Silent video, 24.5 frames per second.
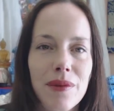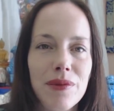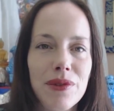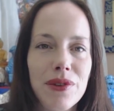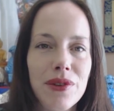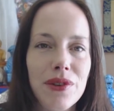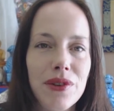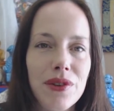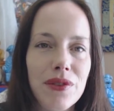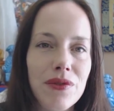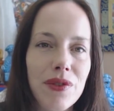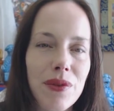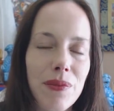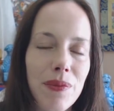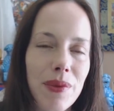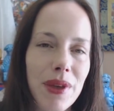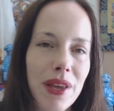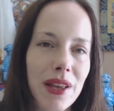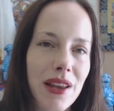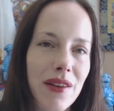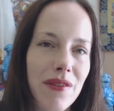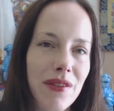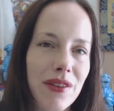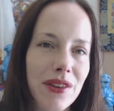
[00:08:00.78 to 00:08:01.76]
Neptune from the
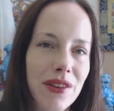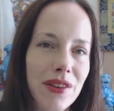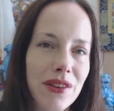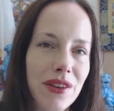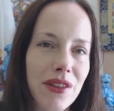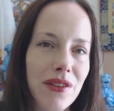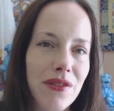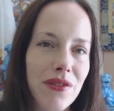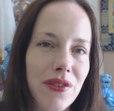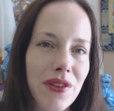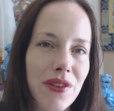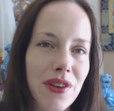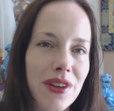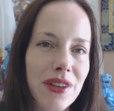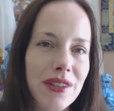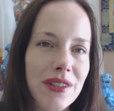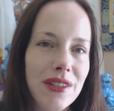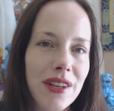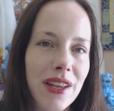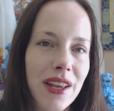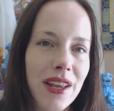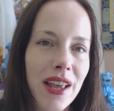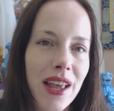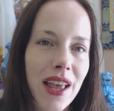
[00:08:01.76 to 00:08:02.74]
11th to the 1st.